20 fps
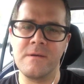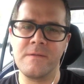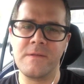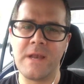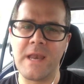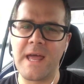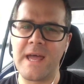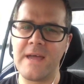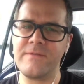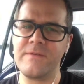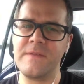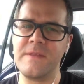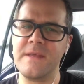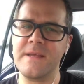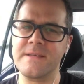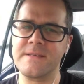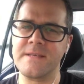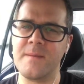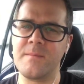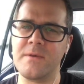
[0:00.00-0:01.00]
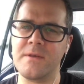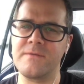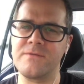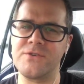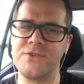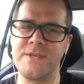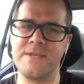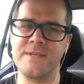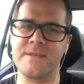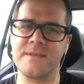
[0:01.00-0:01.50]
the life and the example of
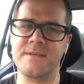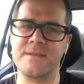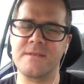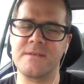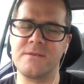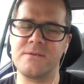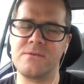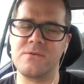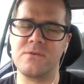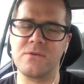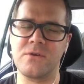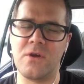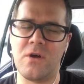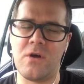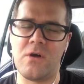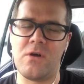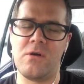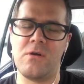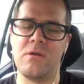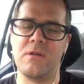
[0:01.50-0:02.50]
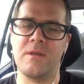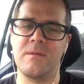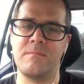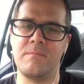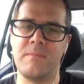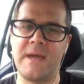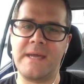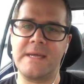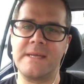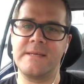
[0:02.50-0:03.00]
Jesus still call
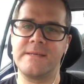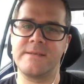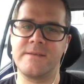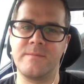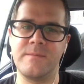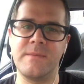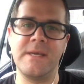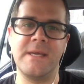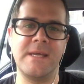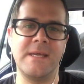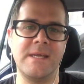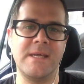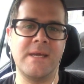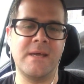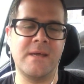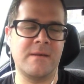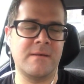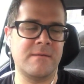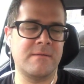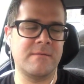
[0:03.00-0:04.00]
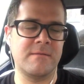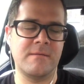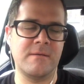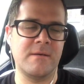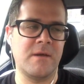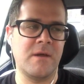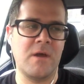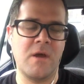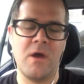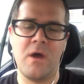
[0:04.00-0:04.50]
and beckon to me. And
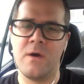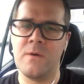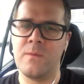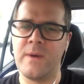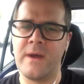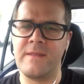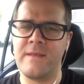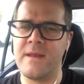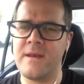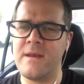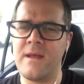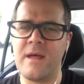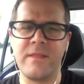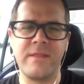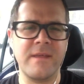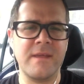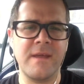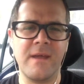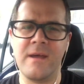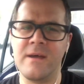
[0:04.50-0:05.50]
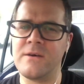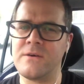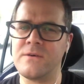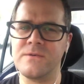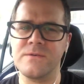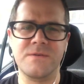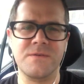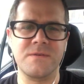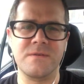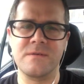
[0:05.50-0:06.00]
a way that nothing
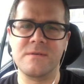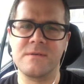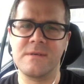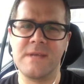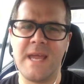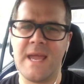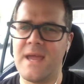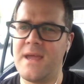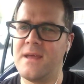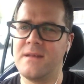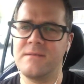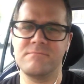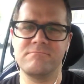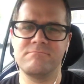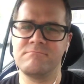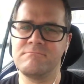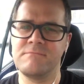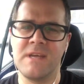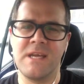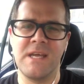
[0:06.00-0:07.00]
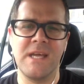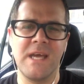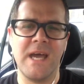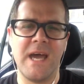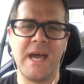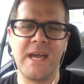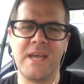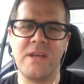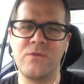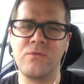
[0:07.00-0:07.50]
else can.
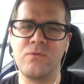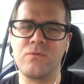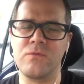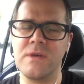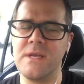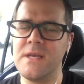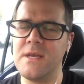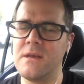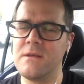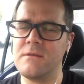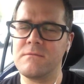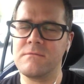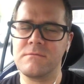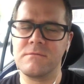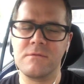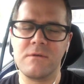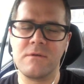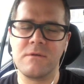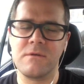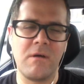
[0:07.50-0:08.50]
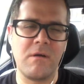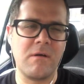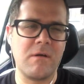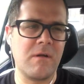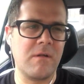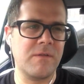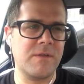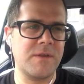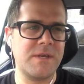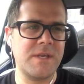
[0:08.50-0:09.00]
I can read
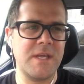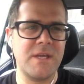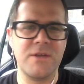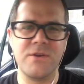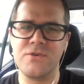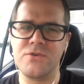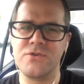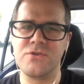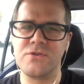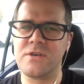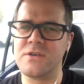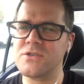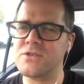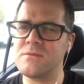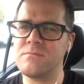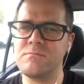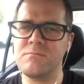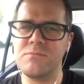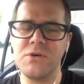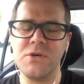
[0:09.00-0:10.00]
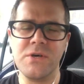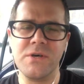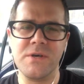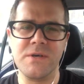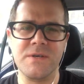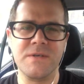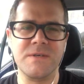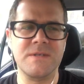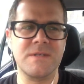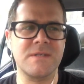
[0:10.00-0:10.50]
all the deconstruction
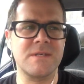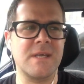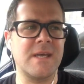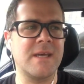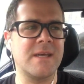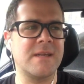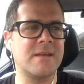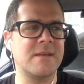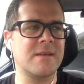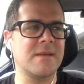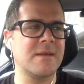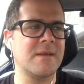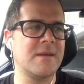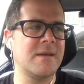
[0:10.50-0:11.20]
books and